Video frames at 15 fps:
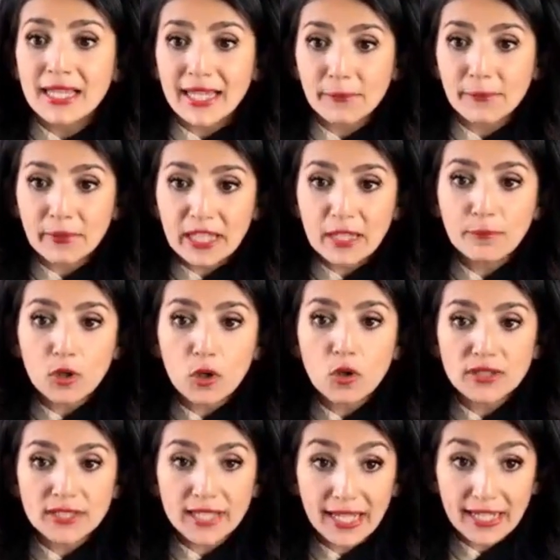Like,
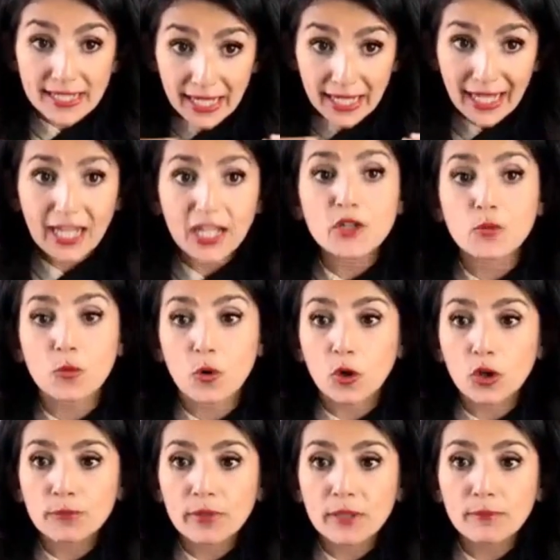people in today's
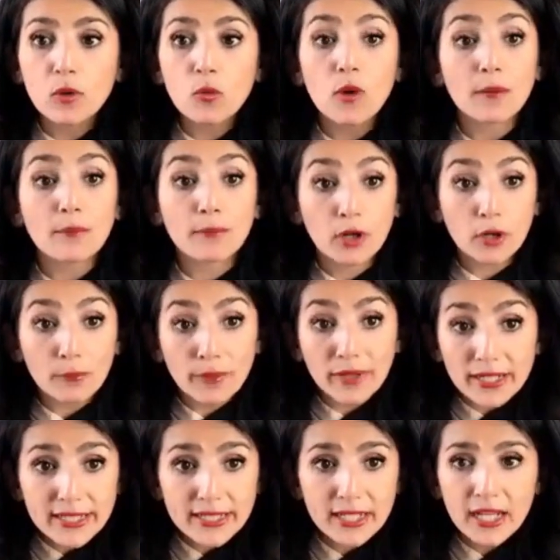world, people want
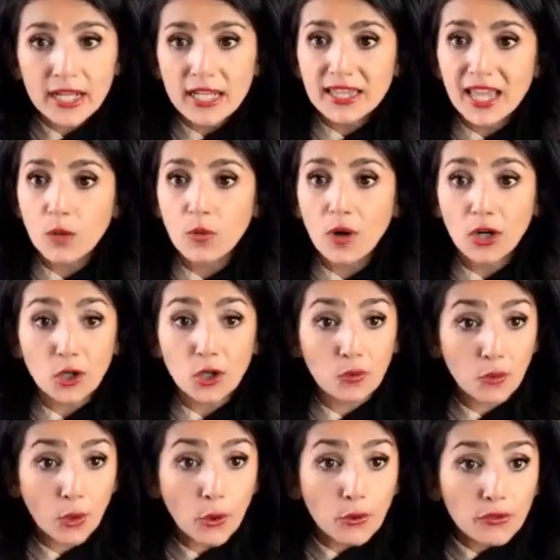purpose. They want
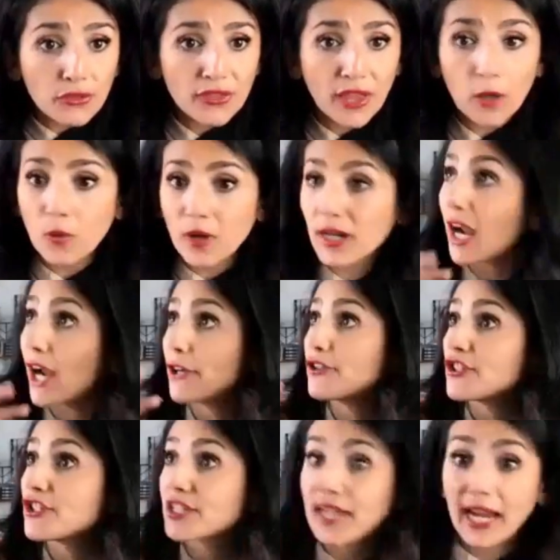growth. They want to
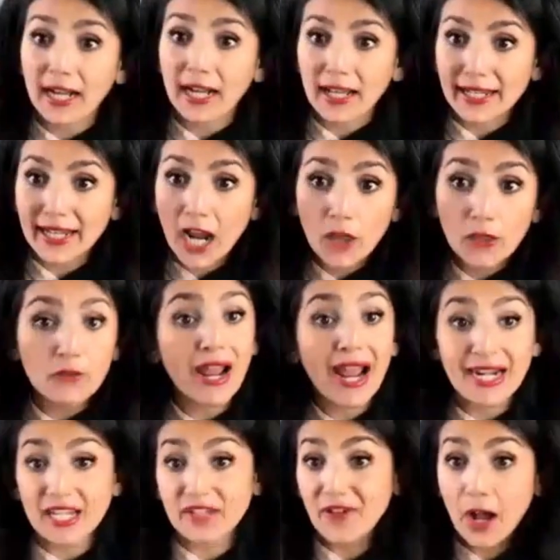understand like how they're
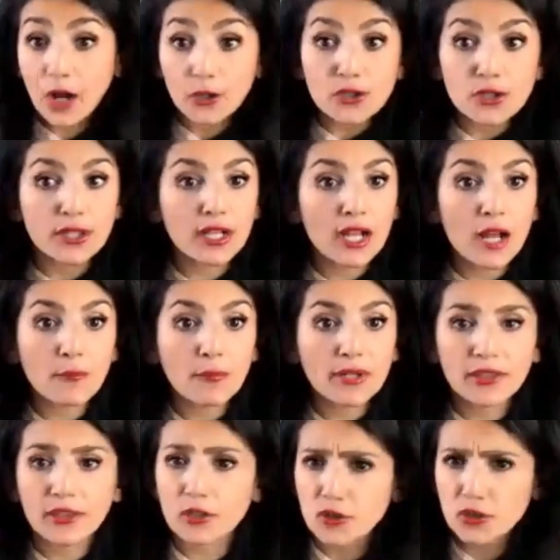adding value to the company,
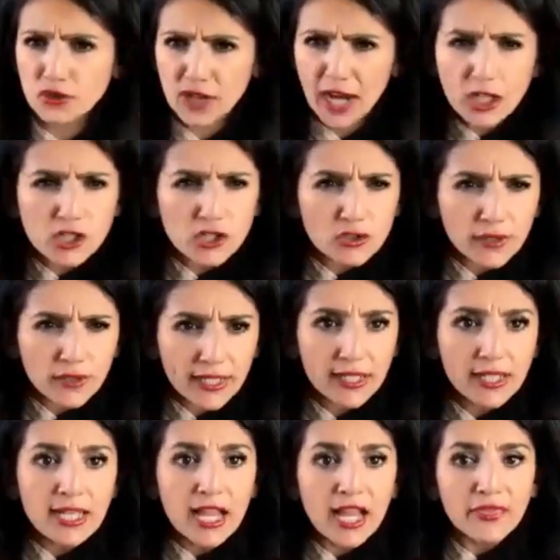the
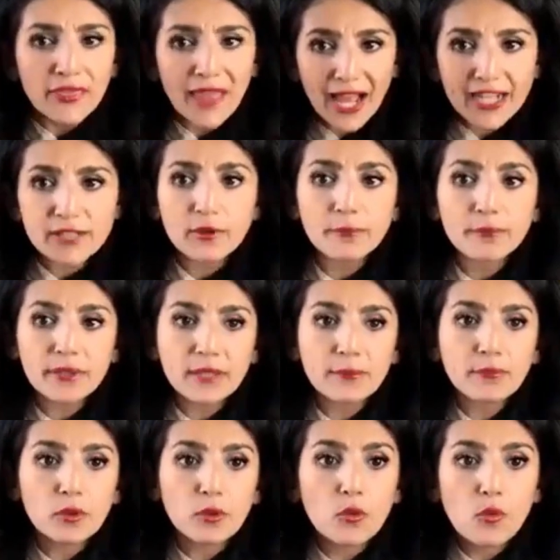trajectory. That's what
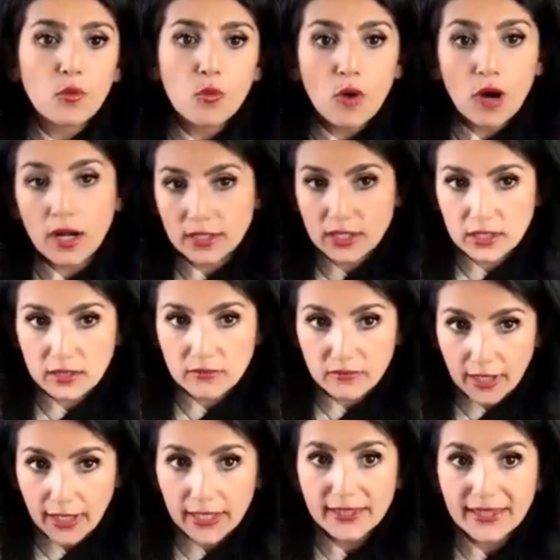people want,
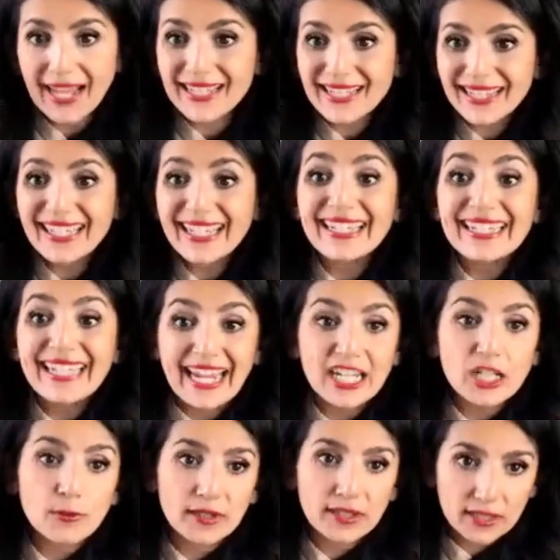right? That's the
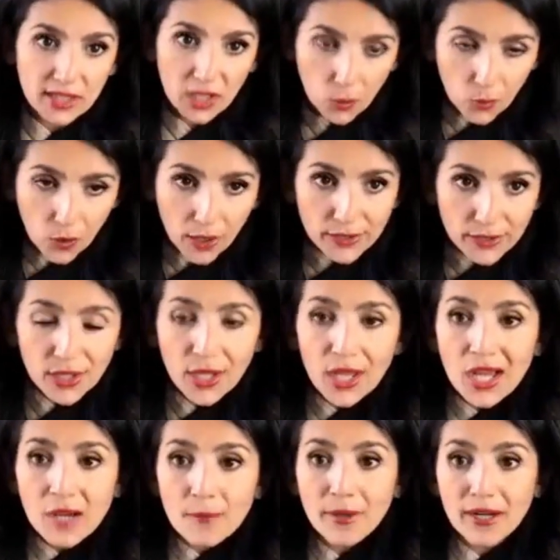engagement that they want.
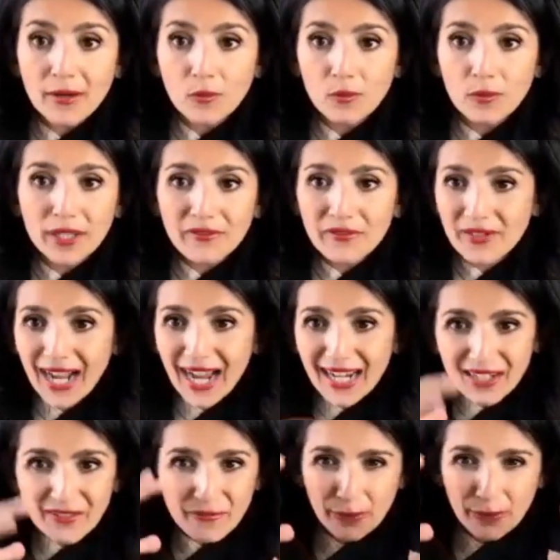But we've
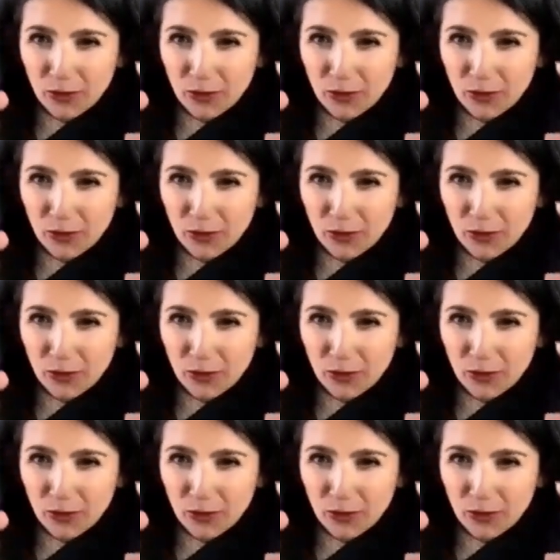kind of